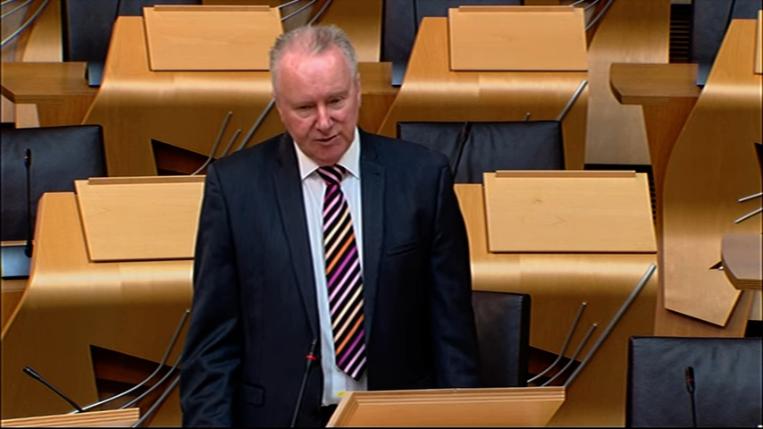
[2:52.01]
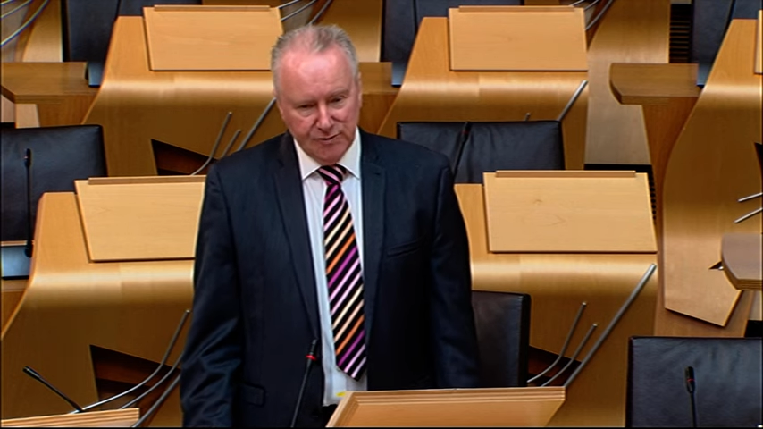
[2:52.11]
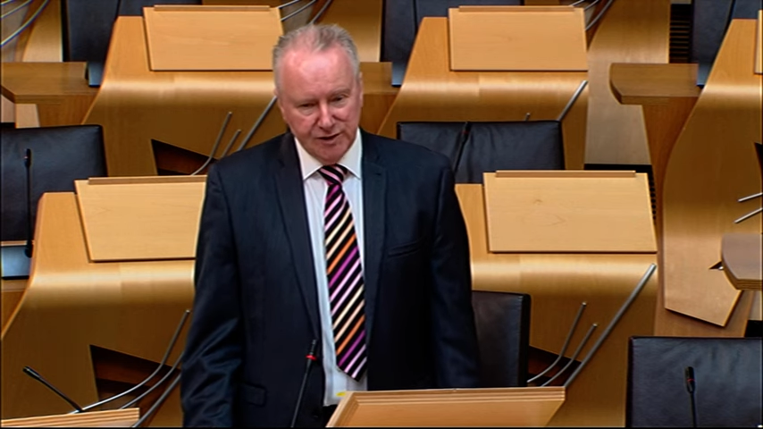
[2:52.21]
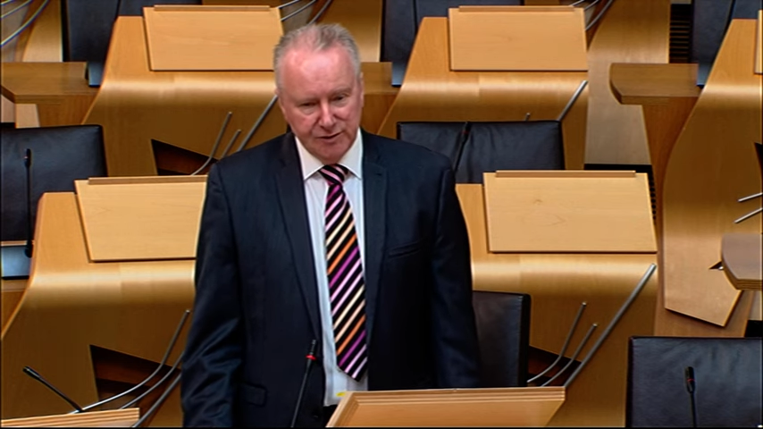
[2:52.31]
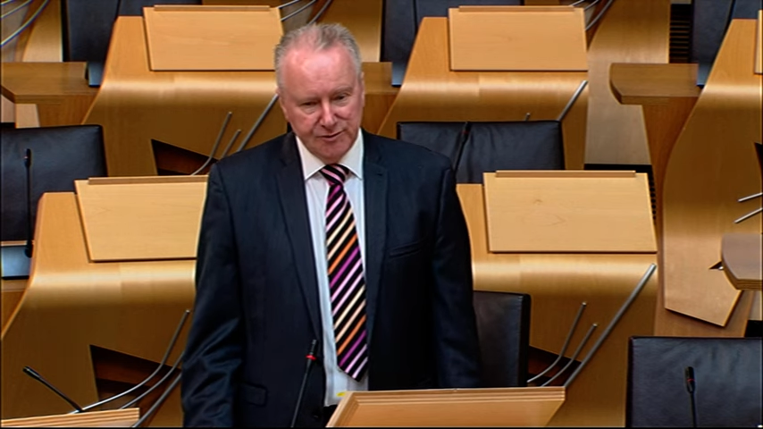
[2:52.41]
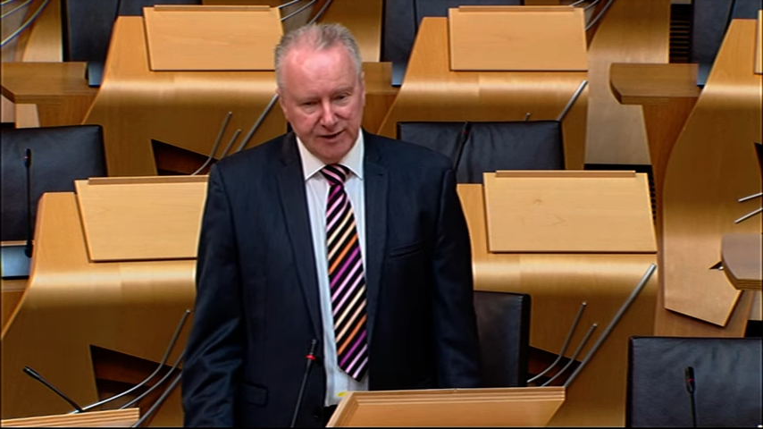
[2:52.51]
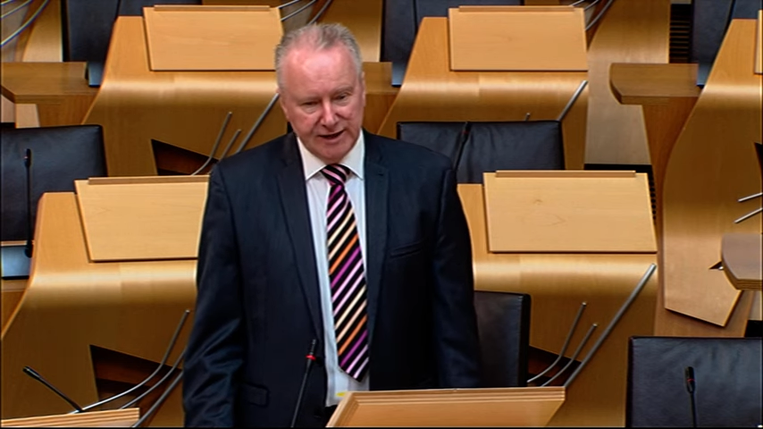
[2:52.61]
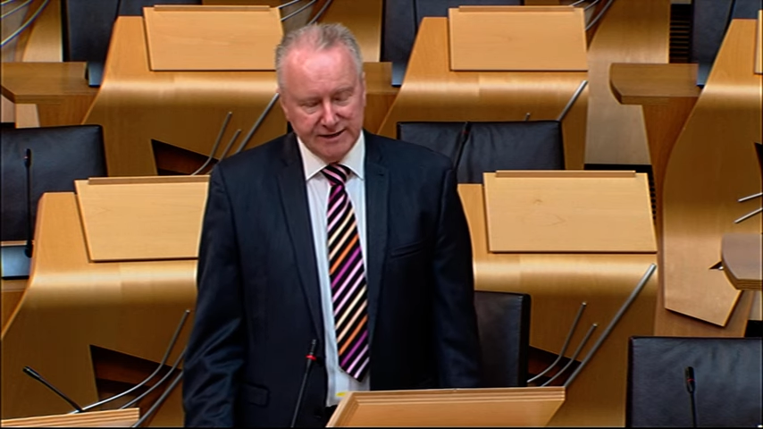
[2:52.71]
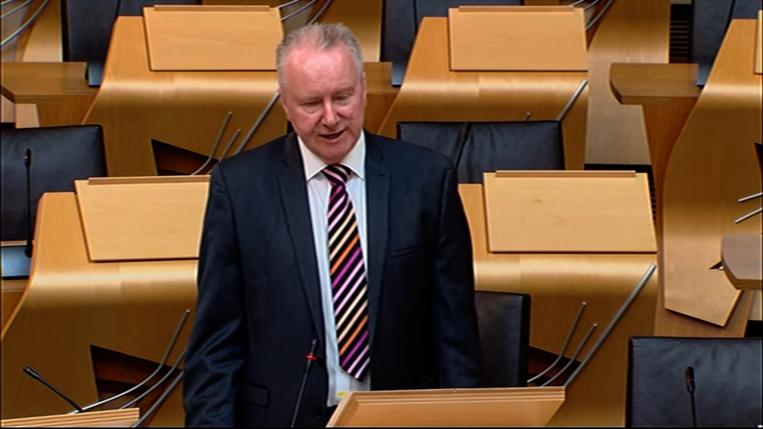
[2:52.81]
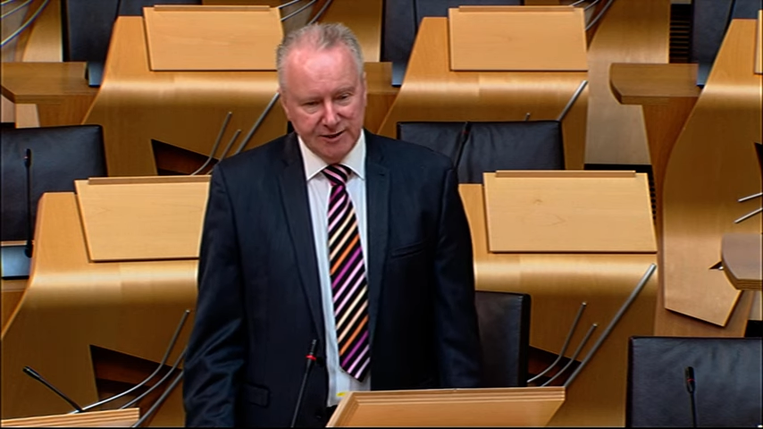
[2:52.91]

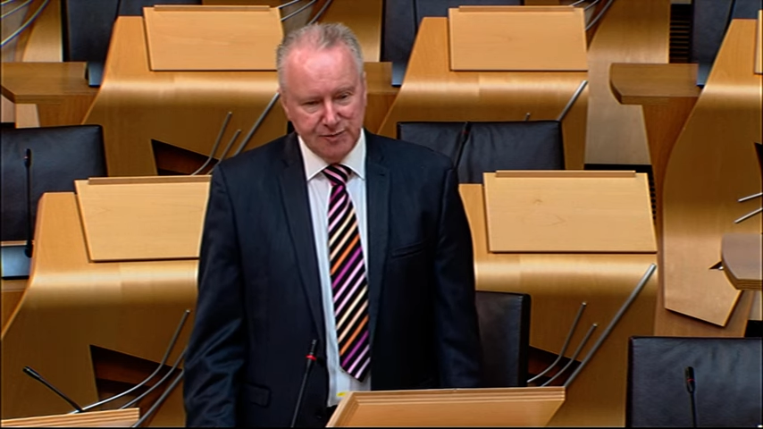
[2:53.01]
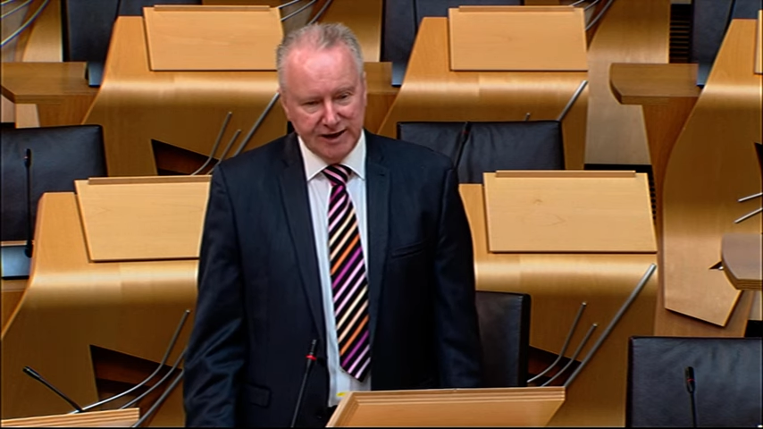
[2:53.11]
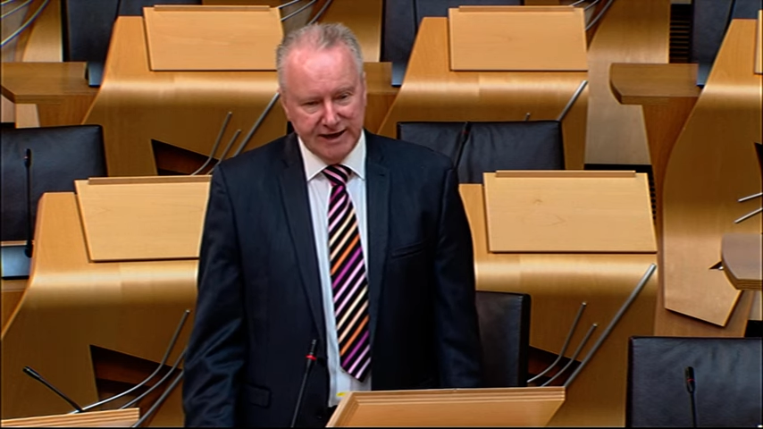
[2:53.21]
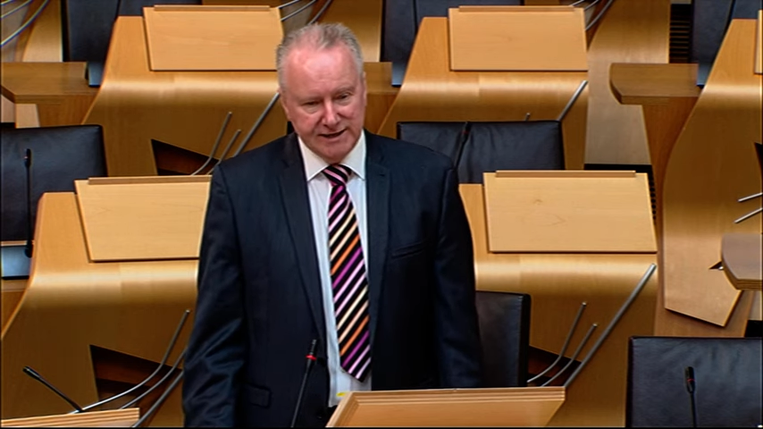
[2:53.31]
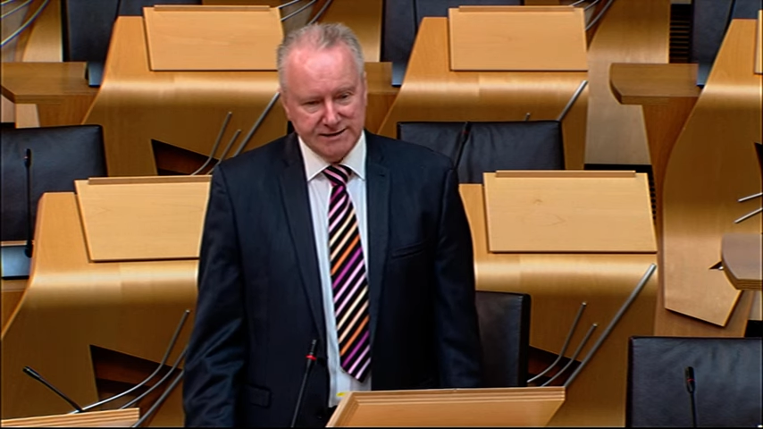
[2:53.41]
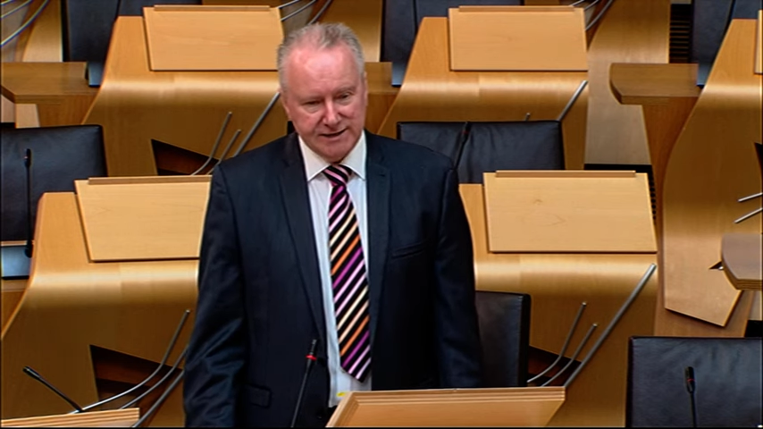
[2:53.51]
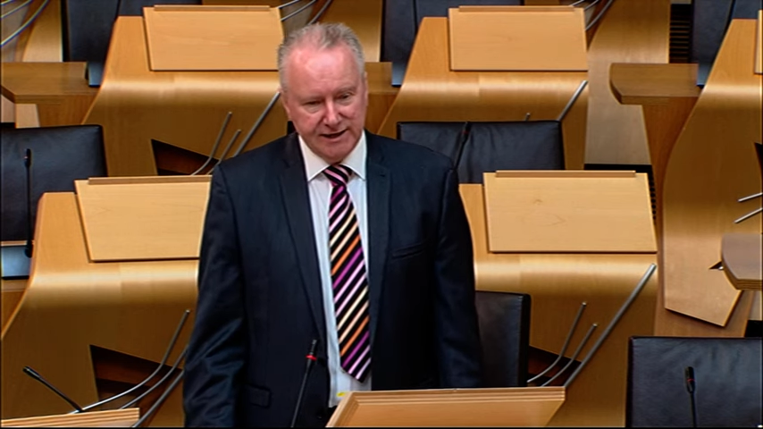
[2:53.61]
will take place